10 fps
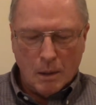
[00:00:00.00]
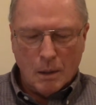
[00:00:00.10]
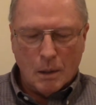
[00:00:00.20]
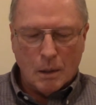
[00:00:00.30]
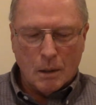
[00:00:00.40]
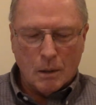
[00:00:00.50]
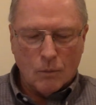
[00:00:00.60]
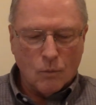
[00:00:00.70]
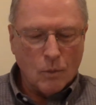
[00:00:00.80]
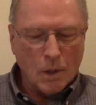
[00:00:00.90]

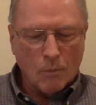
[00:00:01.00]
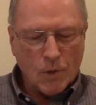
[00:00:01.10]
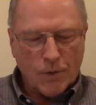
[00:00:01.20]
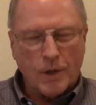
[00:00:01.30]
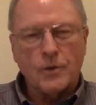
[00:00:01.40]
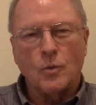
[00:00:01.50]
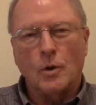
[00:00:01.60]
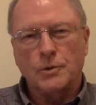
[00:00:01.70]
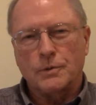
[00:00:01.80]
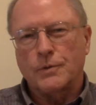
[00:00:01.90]
Well, let me thank you,
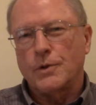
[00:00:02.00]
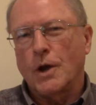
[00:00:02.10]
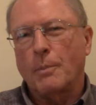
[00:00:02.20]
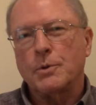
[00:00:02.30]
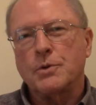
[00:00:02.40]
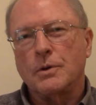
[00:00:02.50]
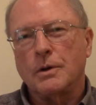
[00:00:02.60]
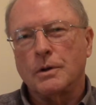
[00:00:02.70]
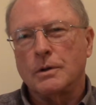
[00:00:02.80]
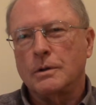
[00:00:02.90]
Walter, for the
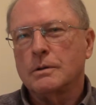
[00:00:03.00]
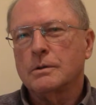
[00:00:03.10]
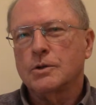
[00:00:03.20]
opportunity